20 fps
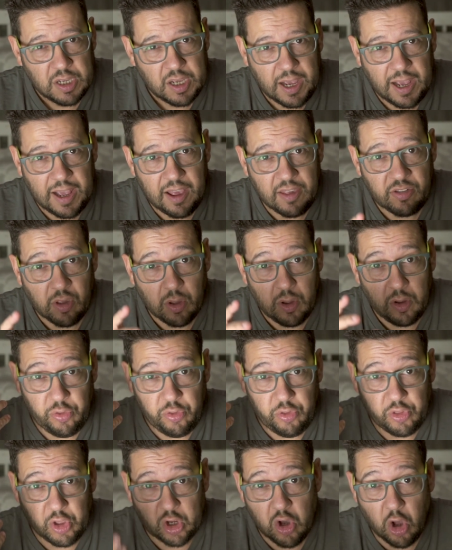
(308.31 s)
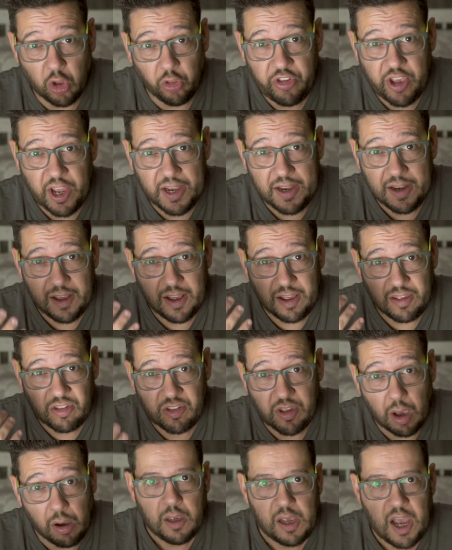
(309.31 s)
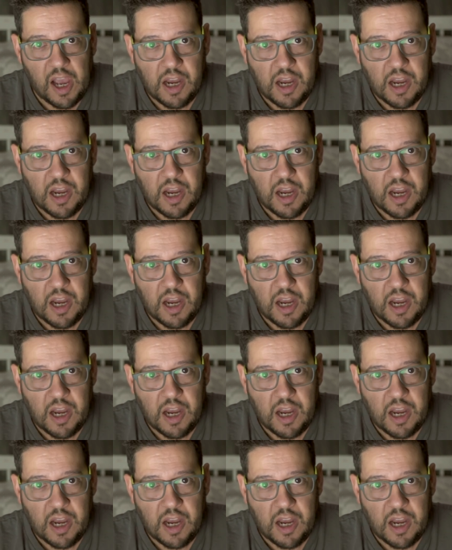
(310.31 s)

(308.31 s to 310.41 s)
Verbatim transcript: as the content itself.